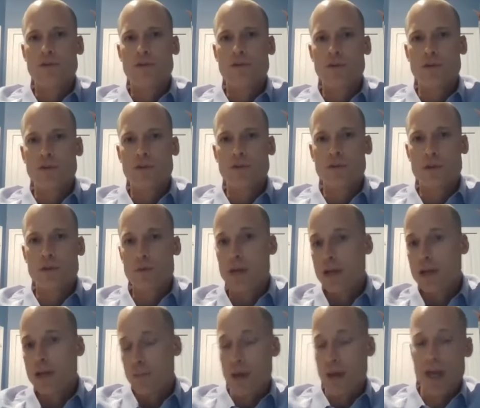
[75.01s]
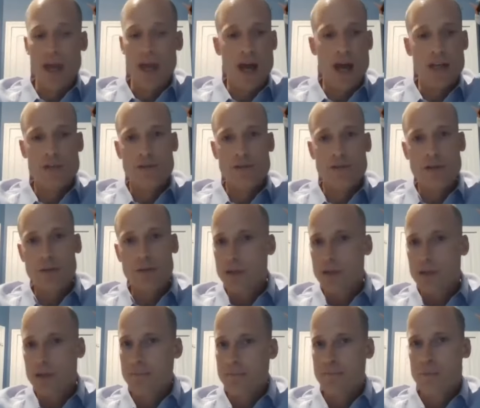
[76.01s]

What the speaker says: to be able to pay cash for something,